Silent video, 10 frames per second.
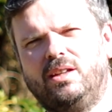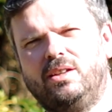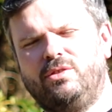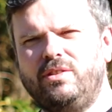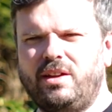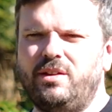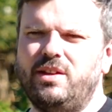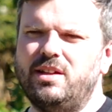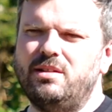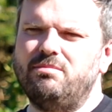So I started
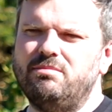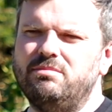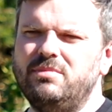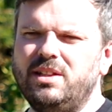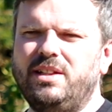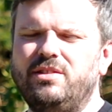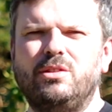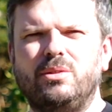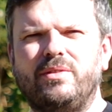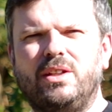thinking, well, I need to
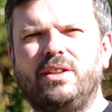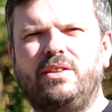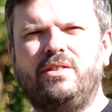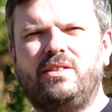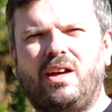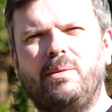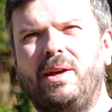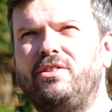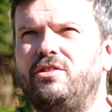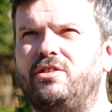go and have a look at this guitar. I
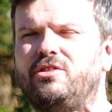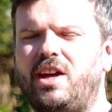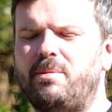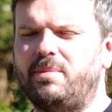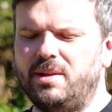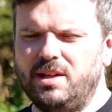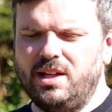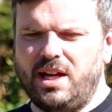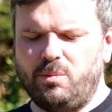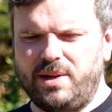messaged the chap
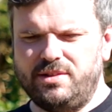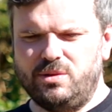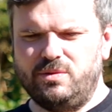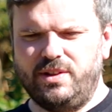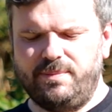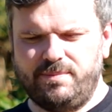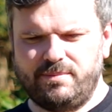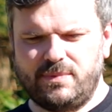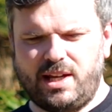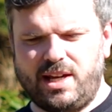and went over,
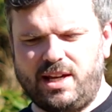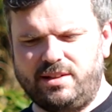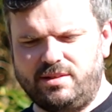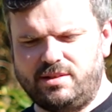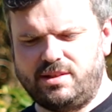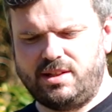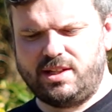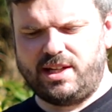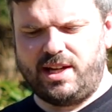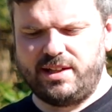and
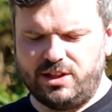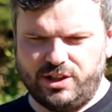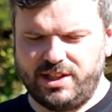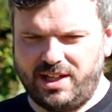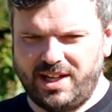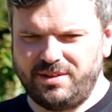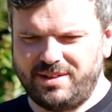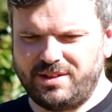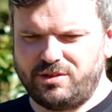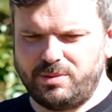I had a look at it.
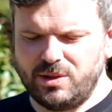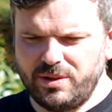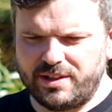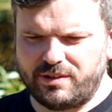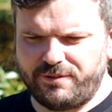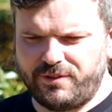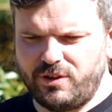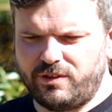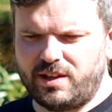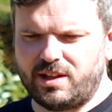And to be honest, the
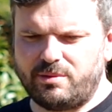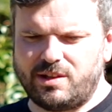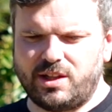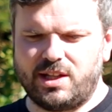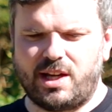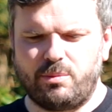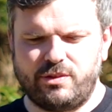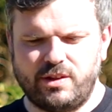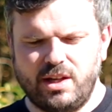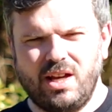first thing I was looking at
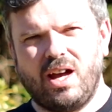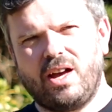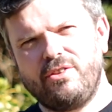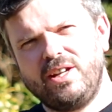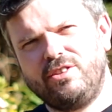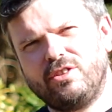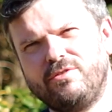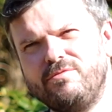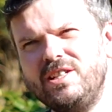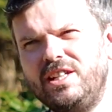was, are there any sort
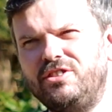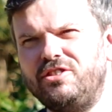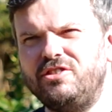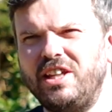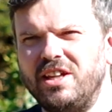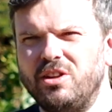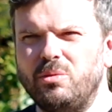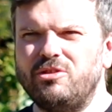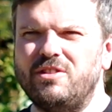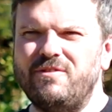of really
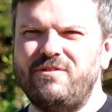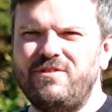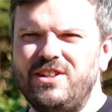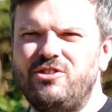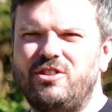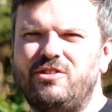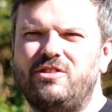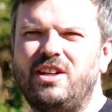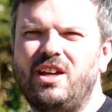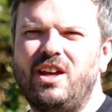distinguishing features